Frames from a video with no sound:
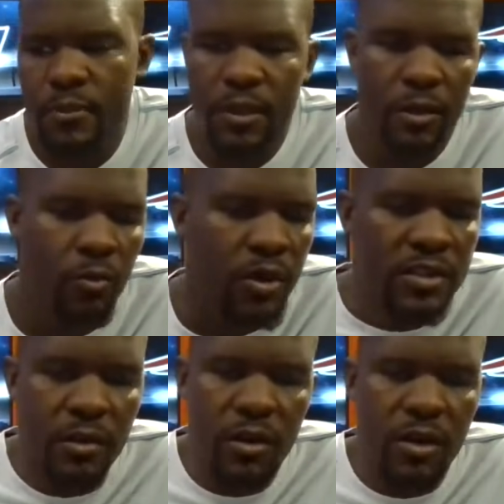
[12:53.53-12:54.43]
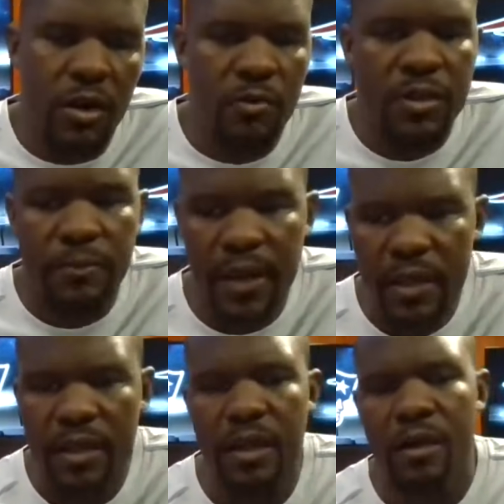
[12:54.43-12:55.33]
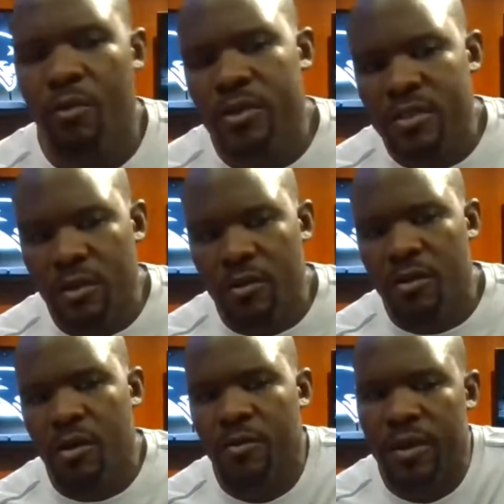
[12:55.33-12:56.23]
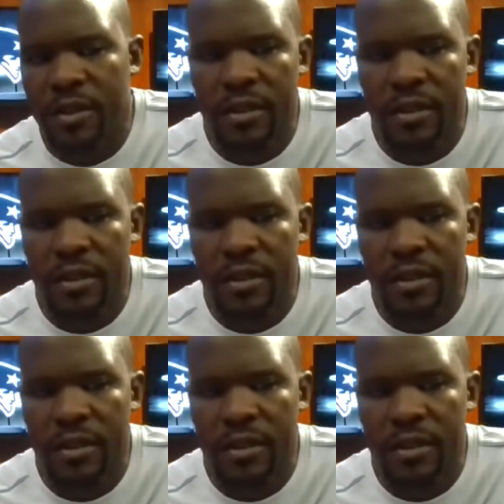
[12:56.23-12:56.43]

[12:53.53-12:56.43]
what's going on with the media or what's going on with,